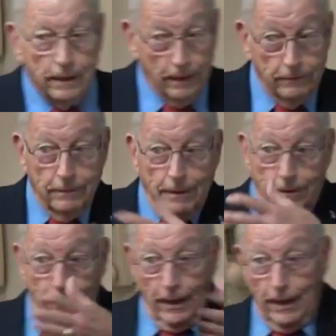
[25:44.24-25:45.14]
And,
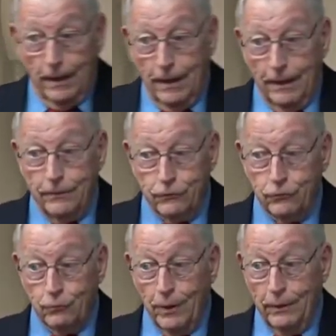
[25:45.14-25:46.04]
and this
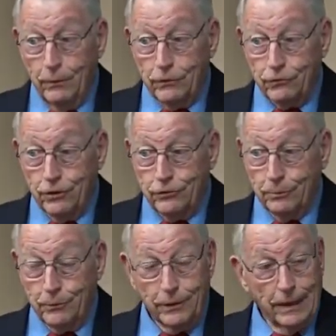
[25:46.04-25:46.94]
is the way with a
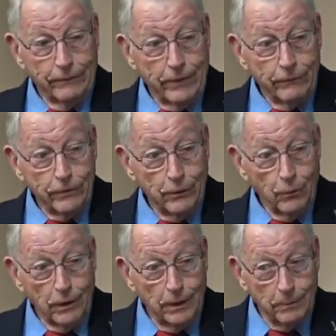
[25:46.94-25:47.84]
system. You can have everything
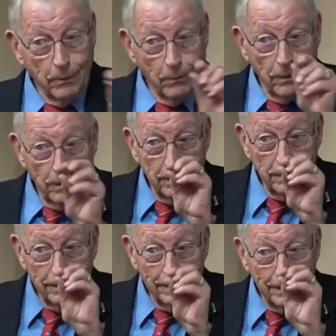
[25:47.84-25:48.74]
working but
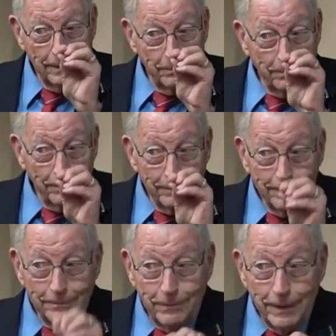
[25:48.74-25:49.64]
one little
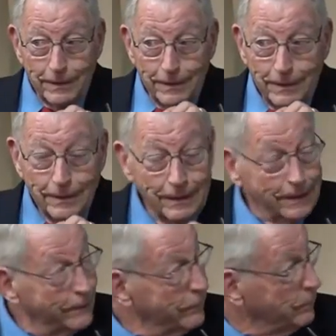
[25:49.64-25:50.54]
bit,
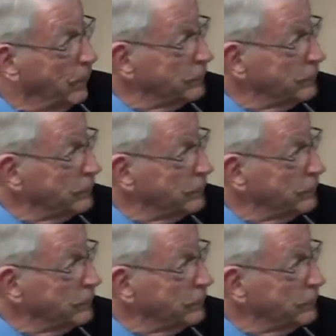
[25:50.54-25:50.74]
and even